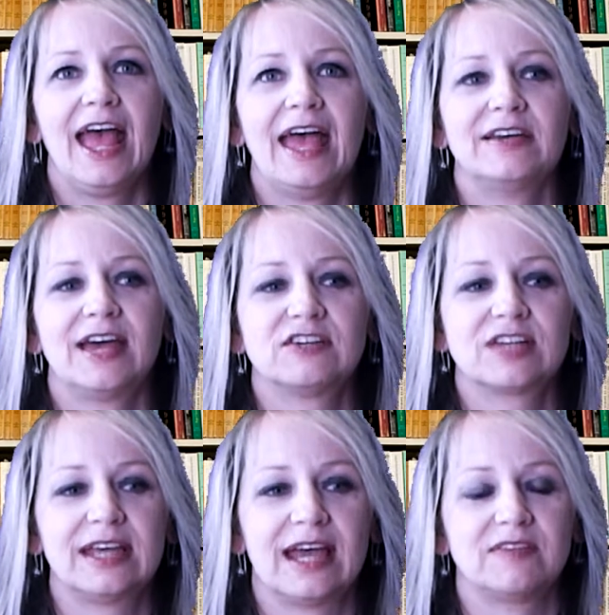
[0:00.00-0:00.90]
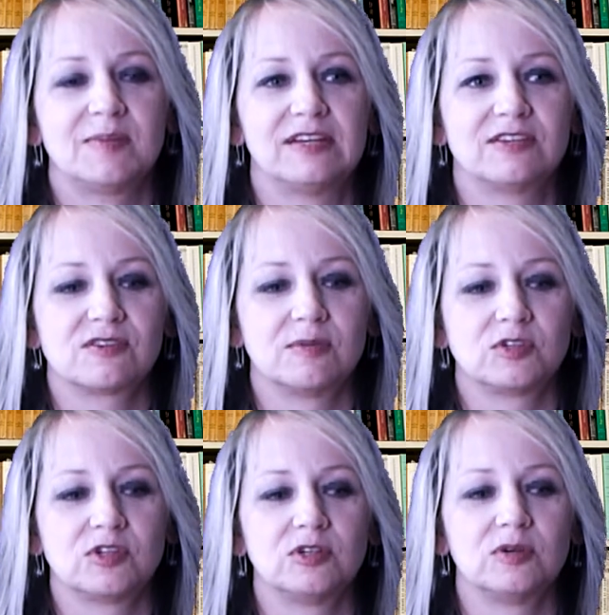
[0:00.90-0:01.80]
And I actually gave the manuscript
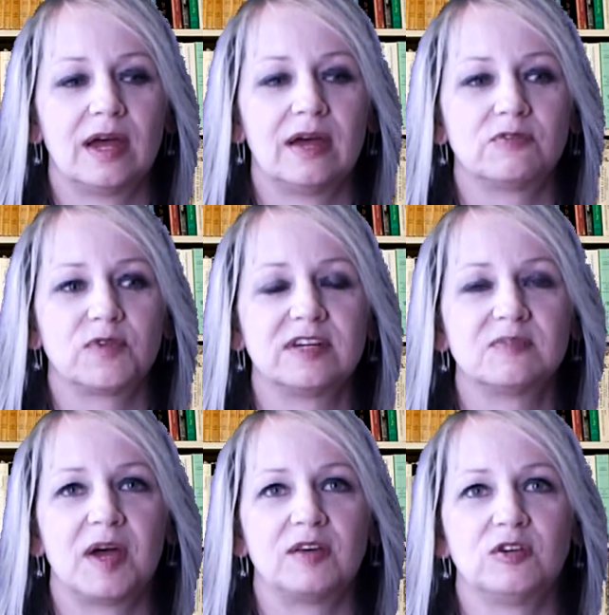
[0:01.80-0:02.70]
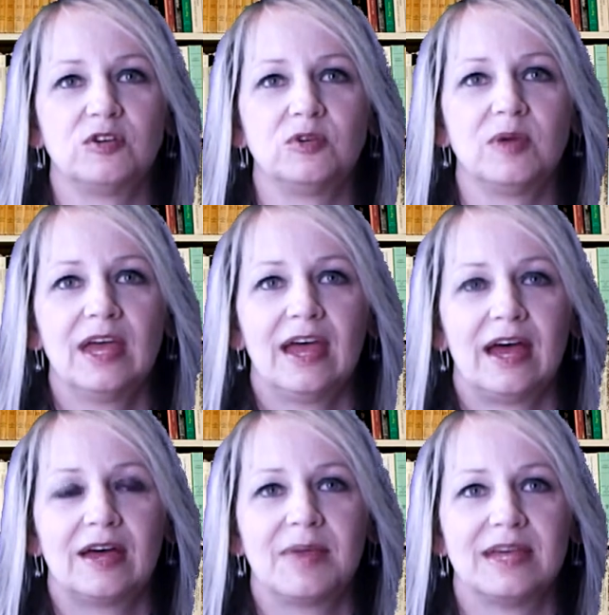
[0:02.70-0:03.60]
to a friend of mine who
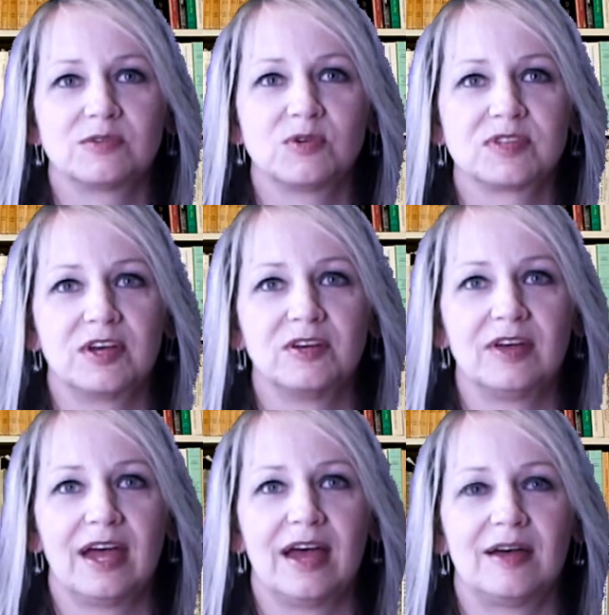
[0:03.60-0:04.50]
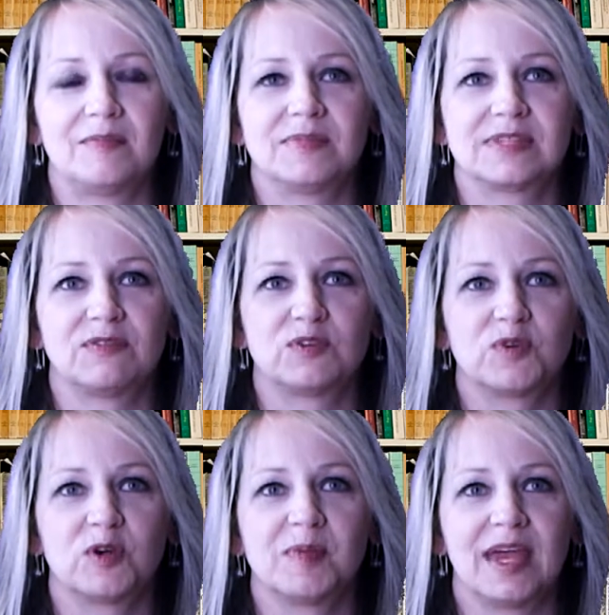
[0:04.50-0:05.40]
has also suffered
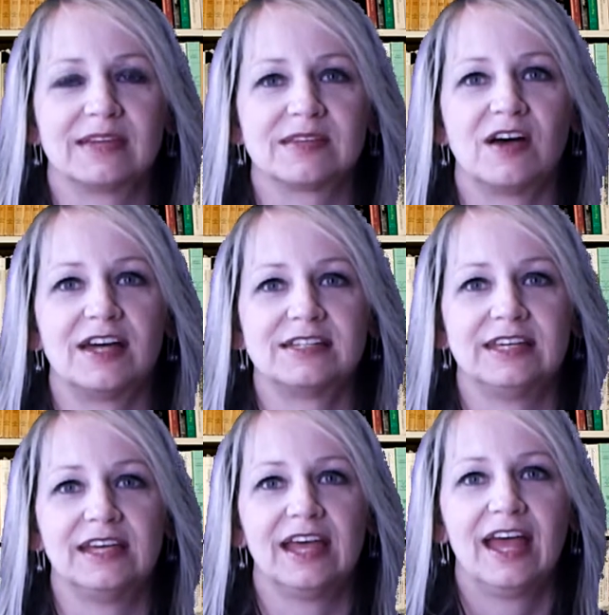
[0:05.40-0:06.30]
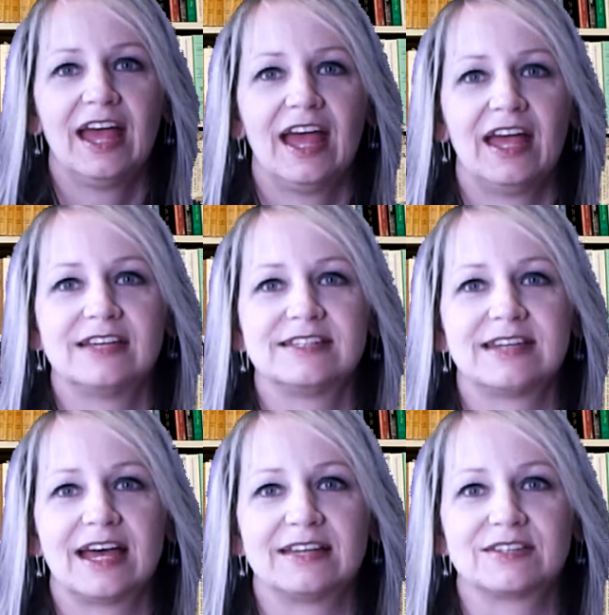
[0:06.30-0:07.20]
from anxiety, and
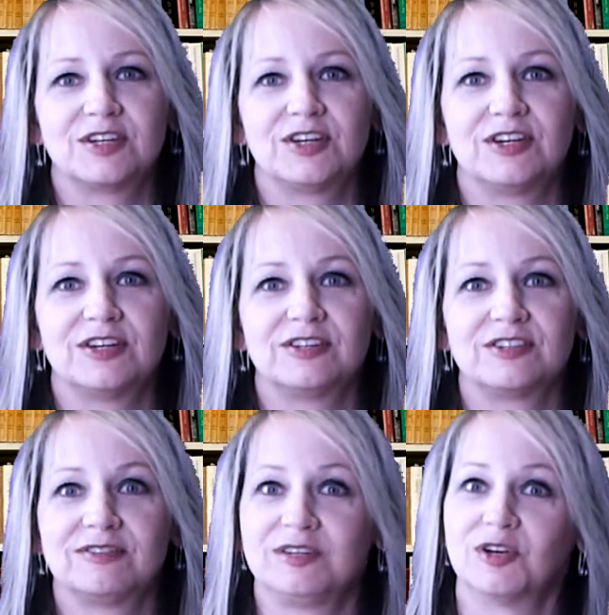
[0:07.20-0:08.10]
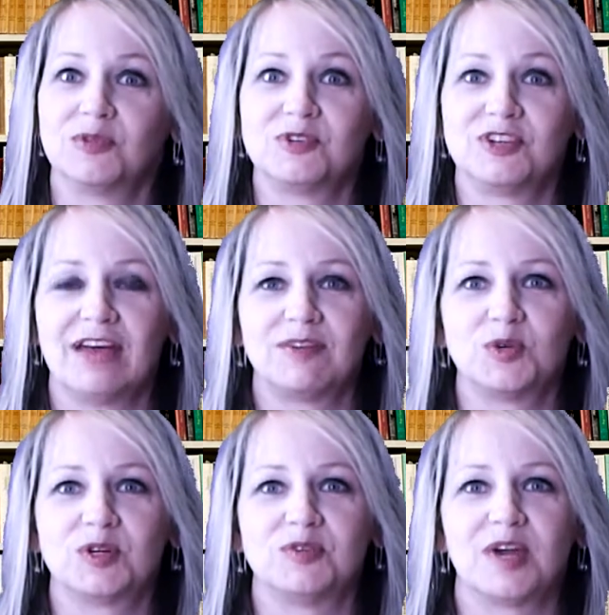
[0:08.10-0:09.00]
asked her, you know, would you have a
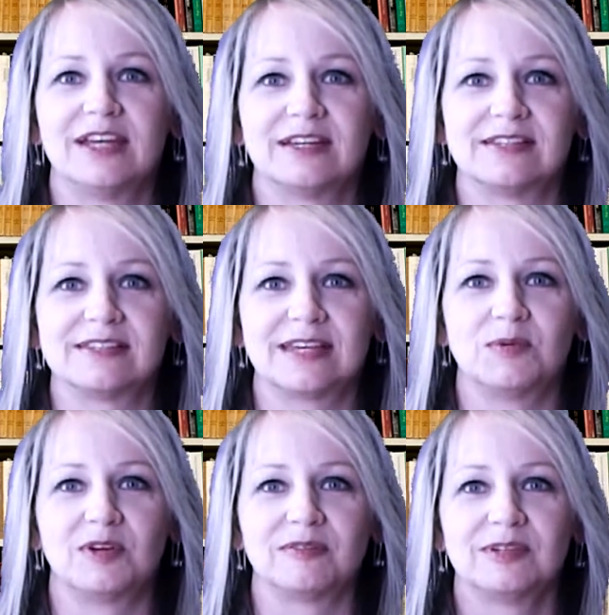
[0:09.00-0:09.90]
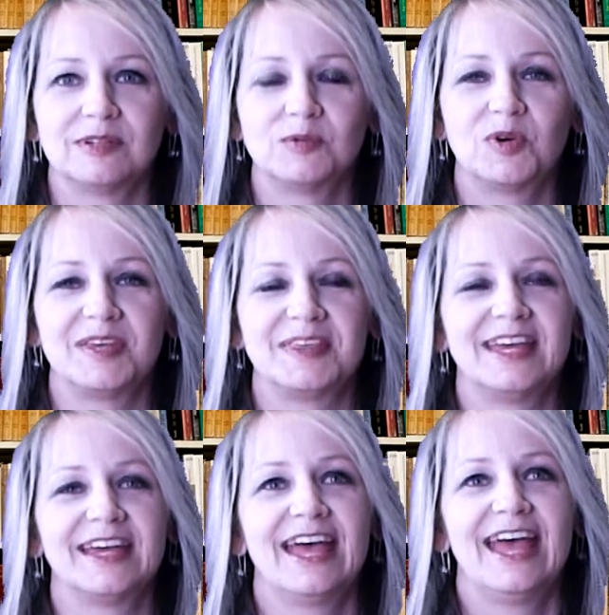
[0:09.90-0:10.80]
look and read it and see what you
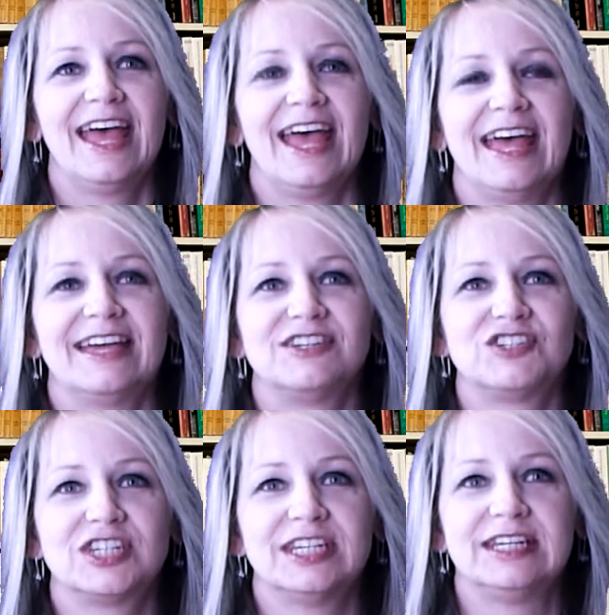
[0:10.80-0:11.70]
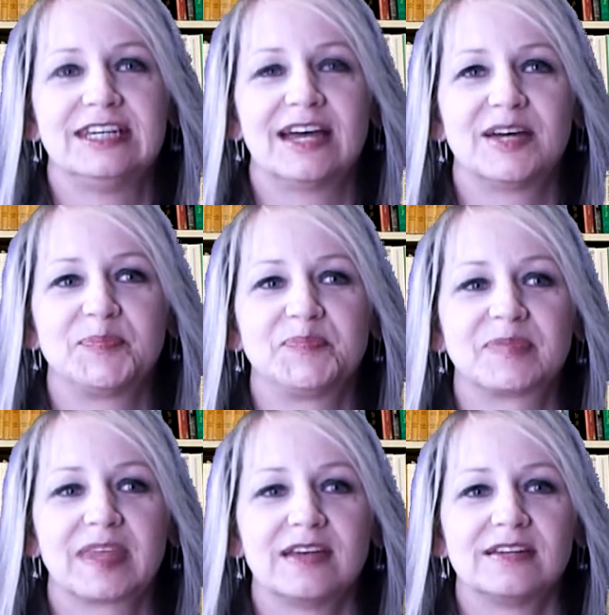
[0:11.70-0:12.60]
think? And she
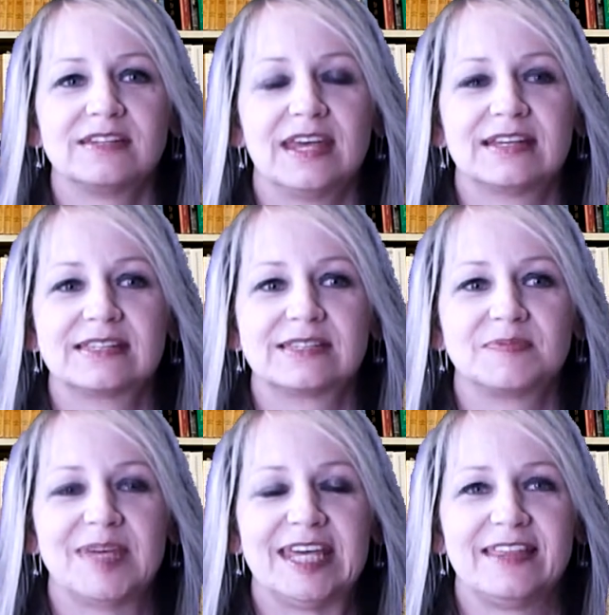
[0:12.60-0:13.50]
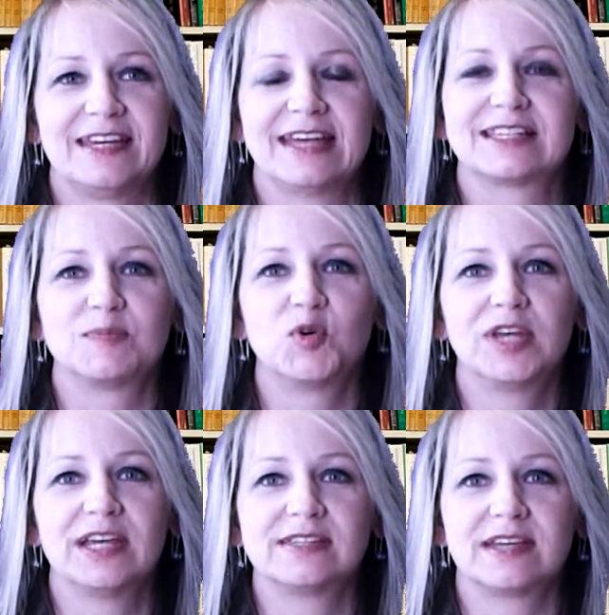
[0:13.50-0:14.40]
texted me the next
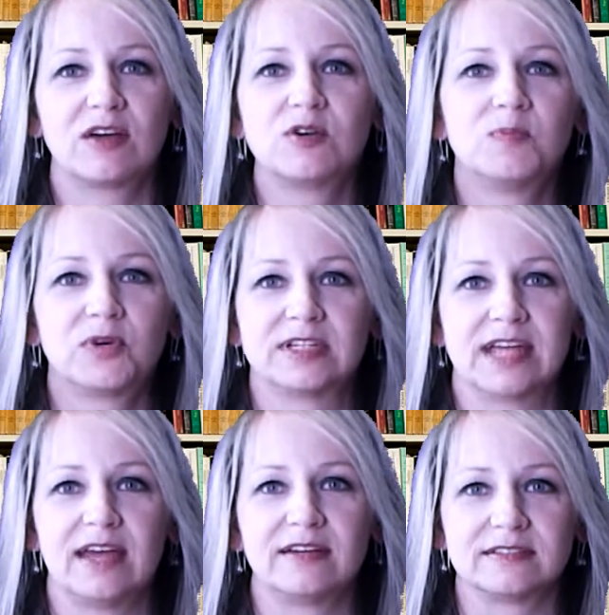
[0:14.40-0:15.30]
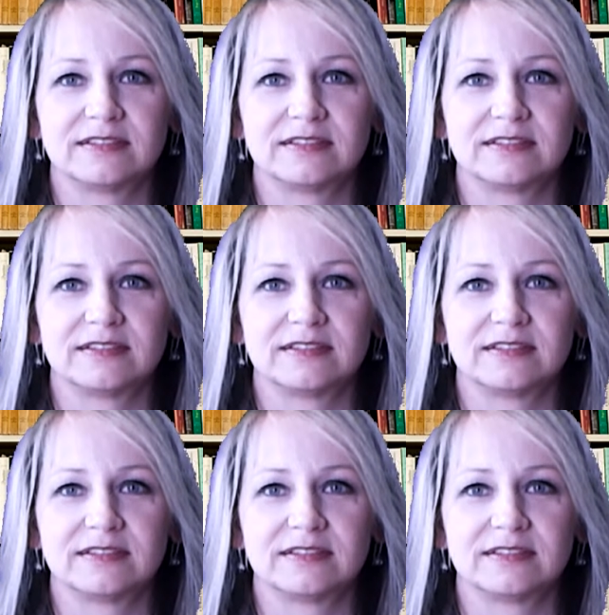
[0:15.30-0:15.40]
morning and said, I couldn't put it down.